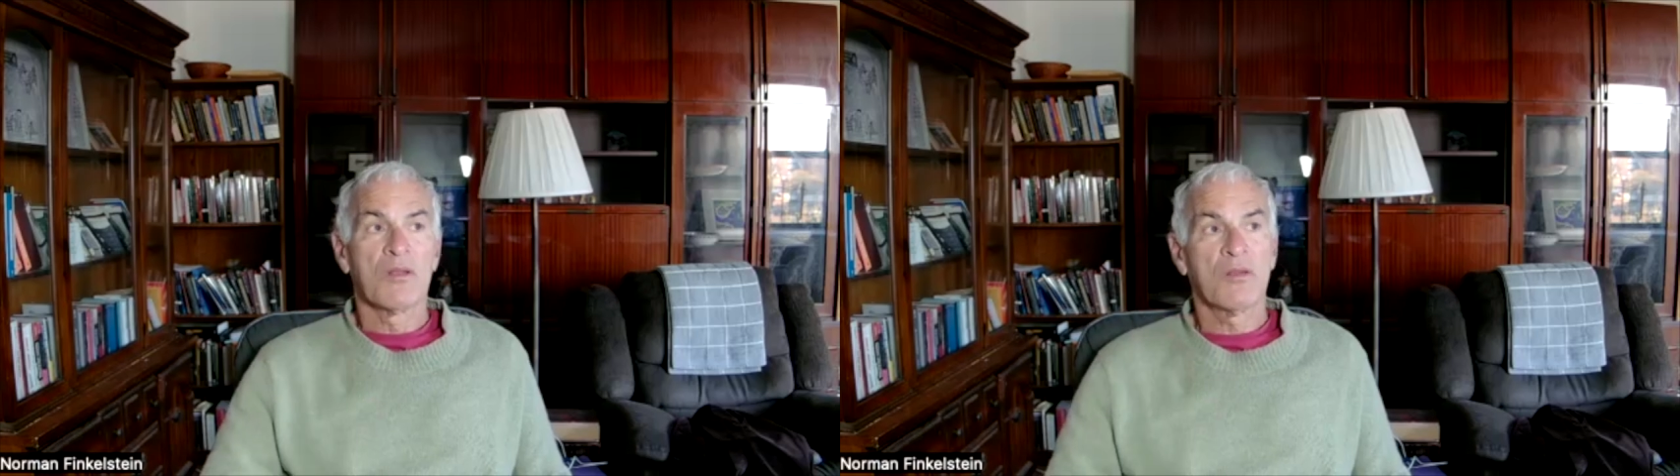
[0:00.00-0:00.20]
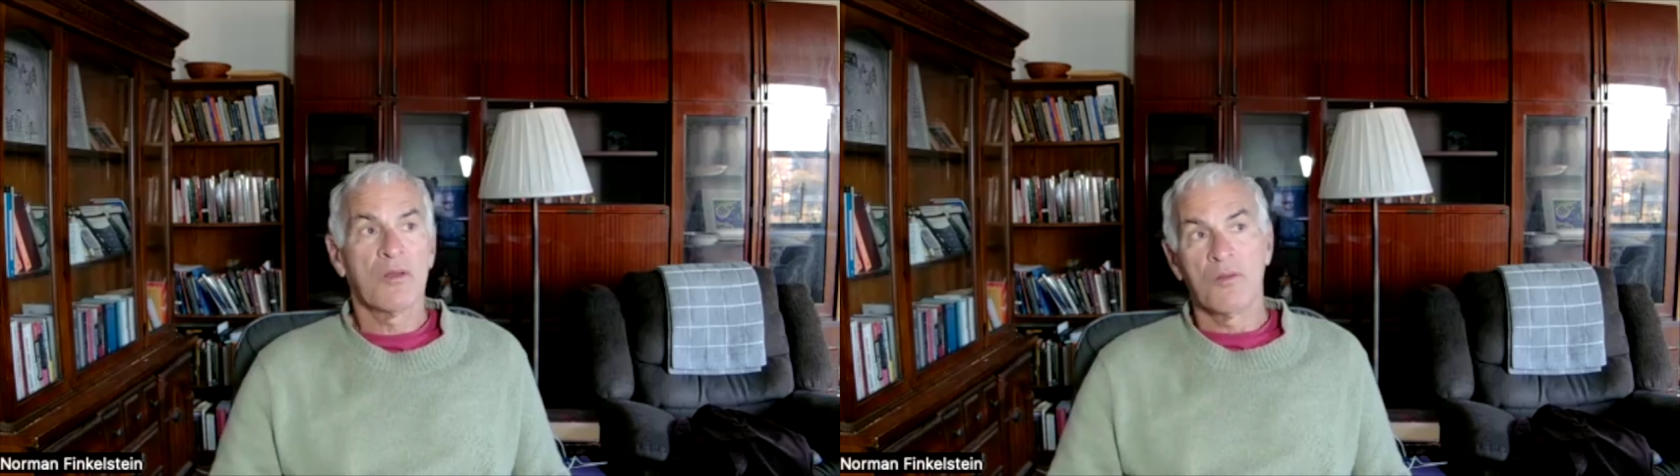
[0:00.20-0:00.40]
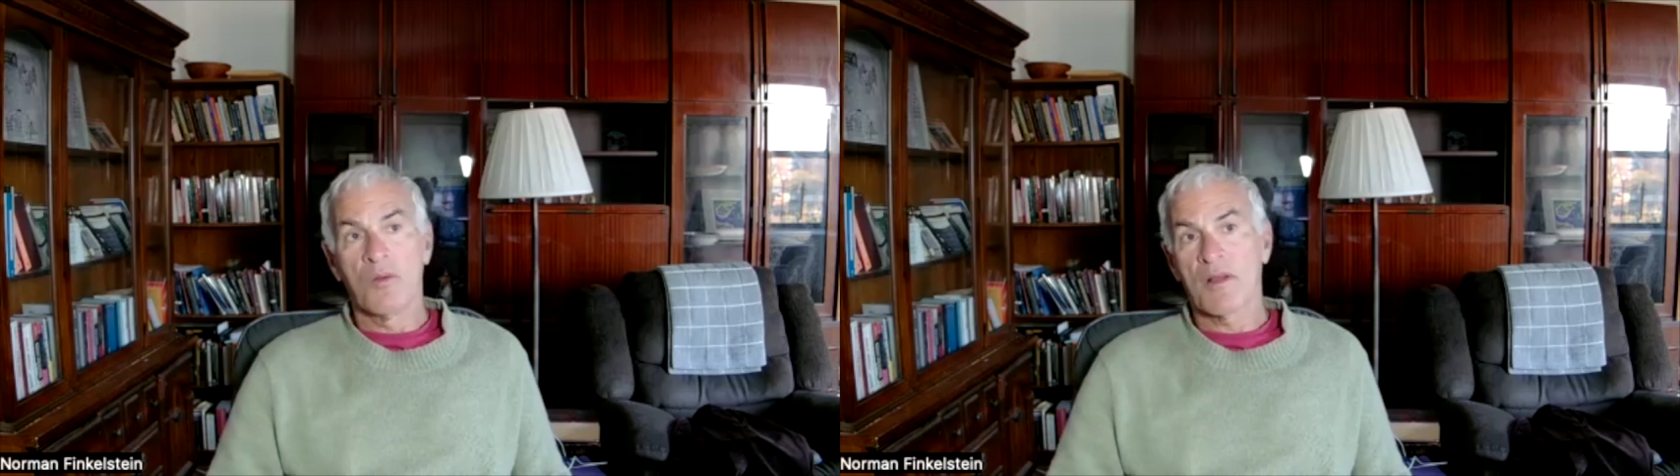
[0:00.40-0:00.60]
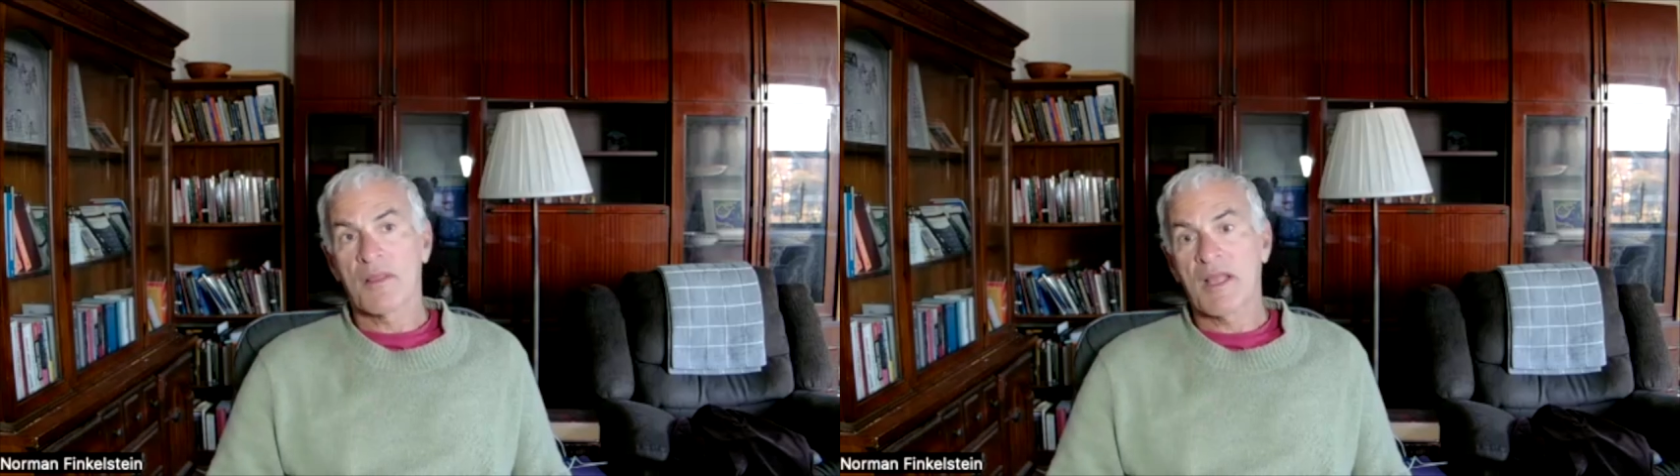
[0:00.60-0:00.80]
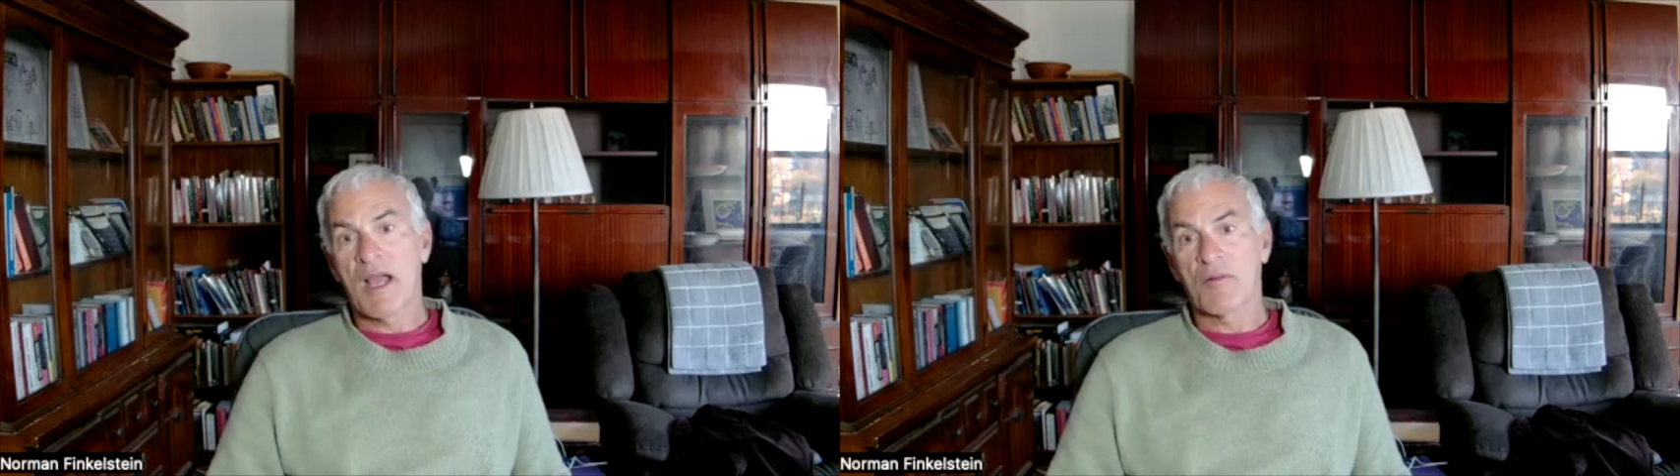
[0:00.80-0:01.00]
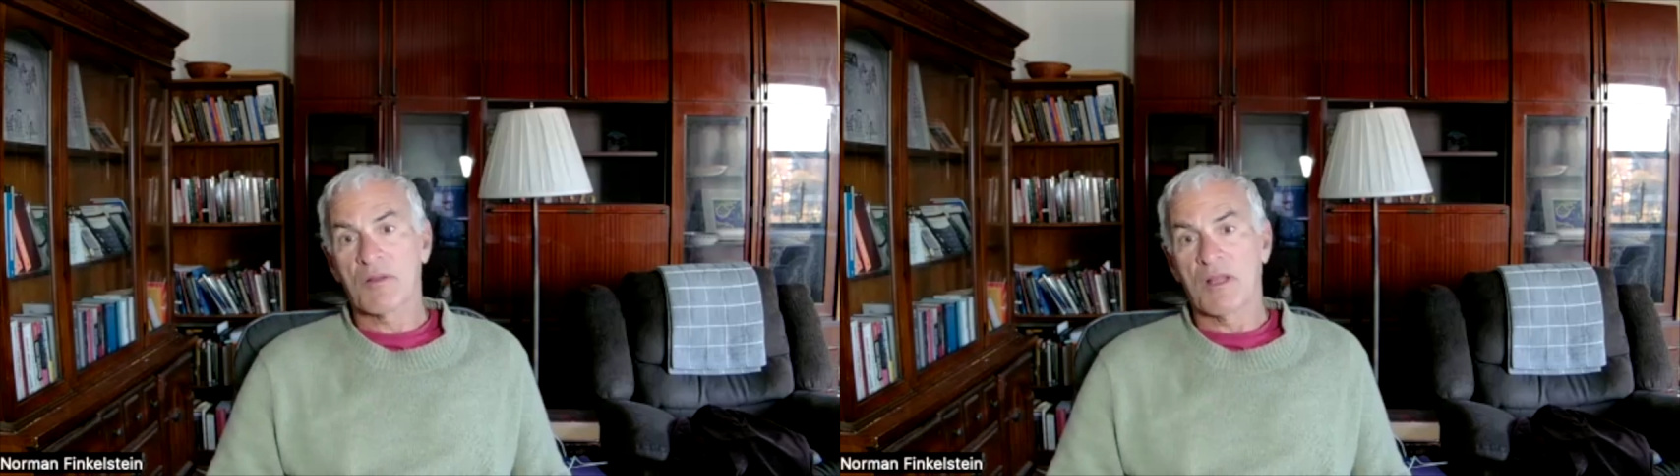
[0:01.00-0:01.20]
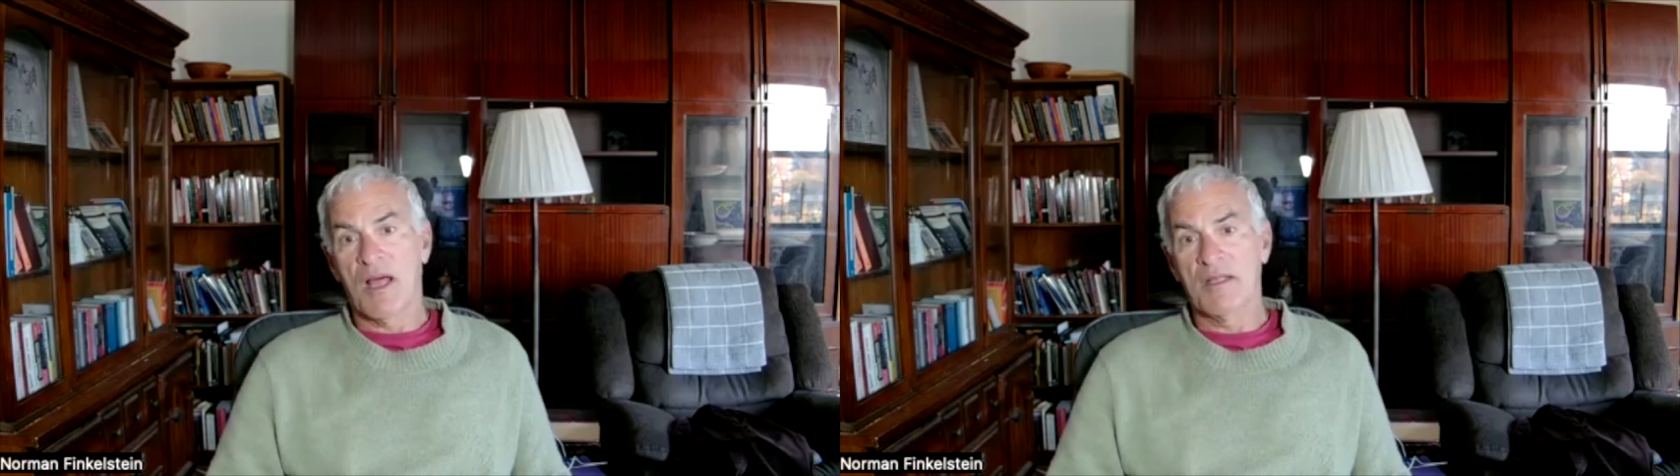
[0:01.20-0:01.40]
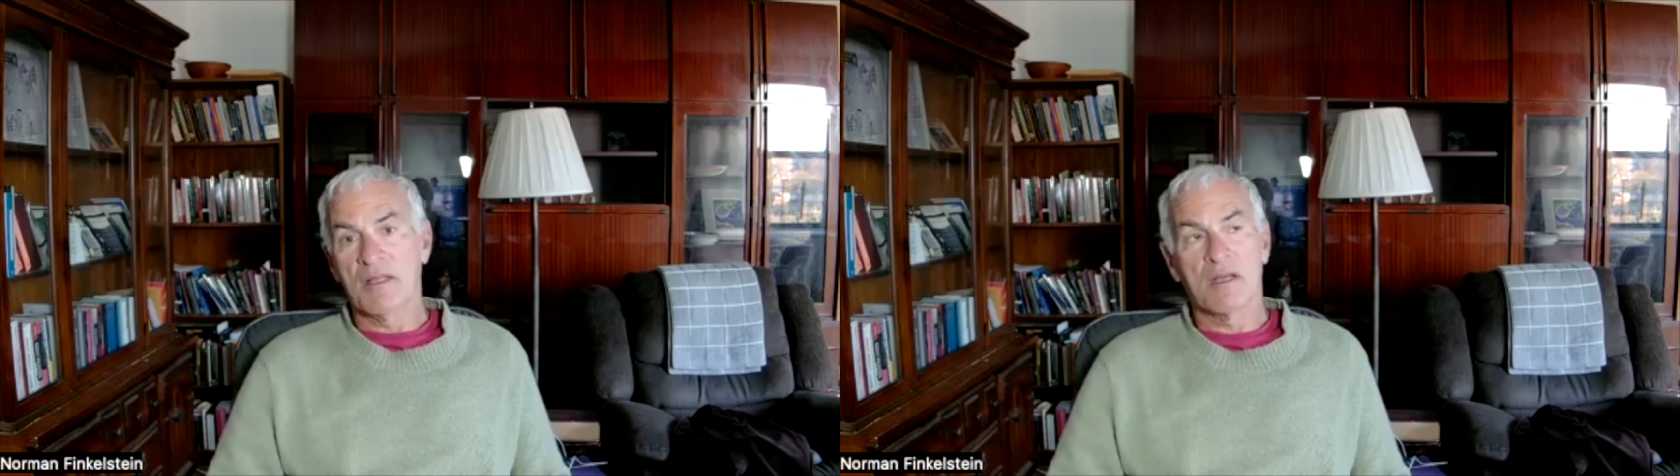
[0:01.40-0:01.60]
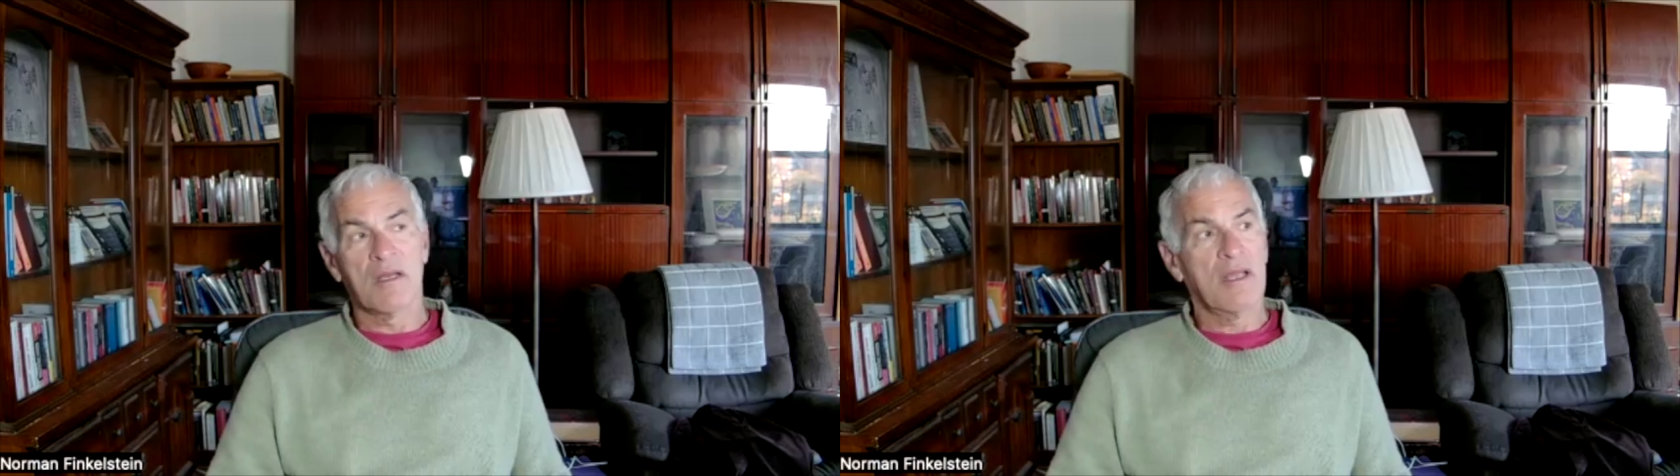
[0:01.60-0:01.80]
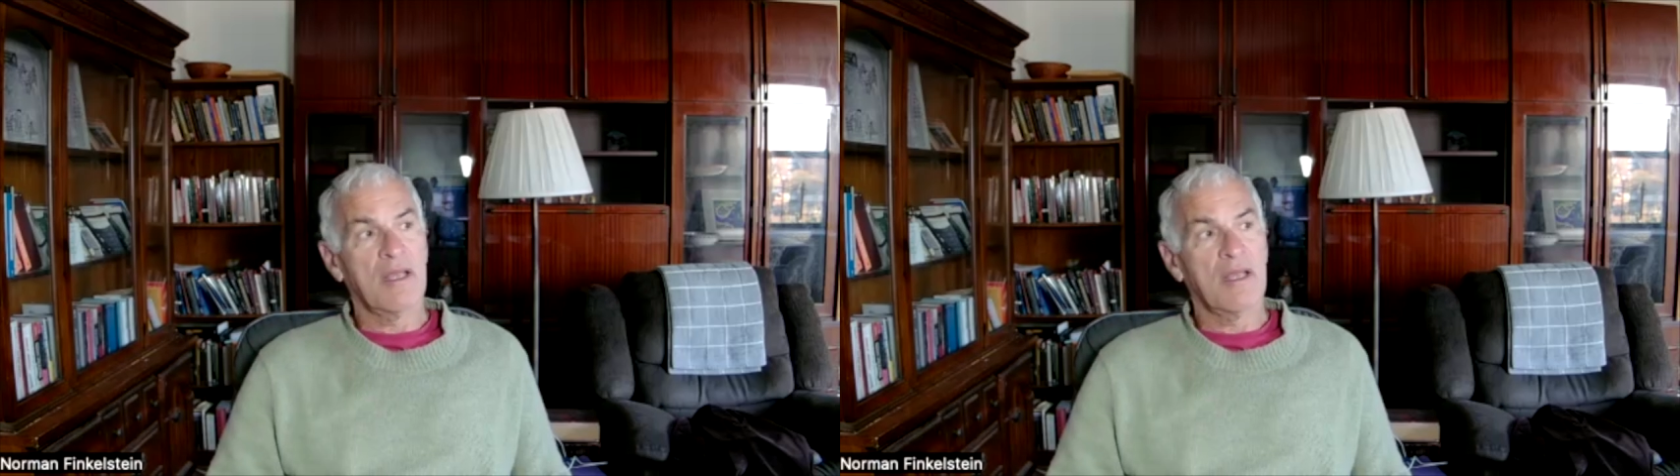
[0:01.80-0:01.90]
to North Carolina